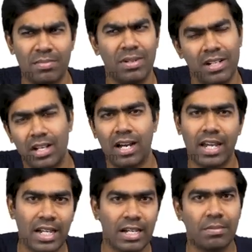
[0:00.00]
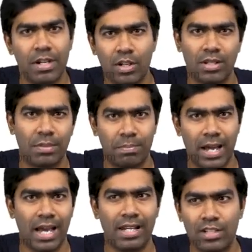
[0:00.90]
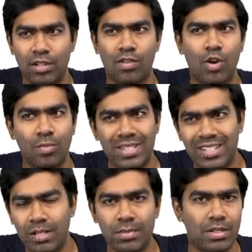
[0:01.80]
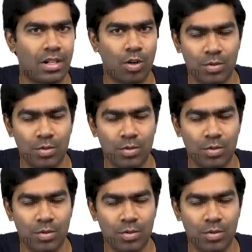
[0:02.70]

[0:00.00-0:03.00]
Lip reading: but again, depending on the balance of how much inhibition and how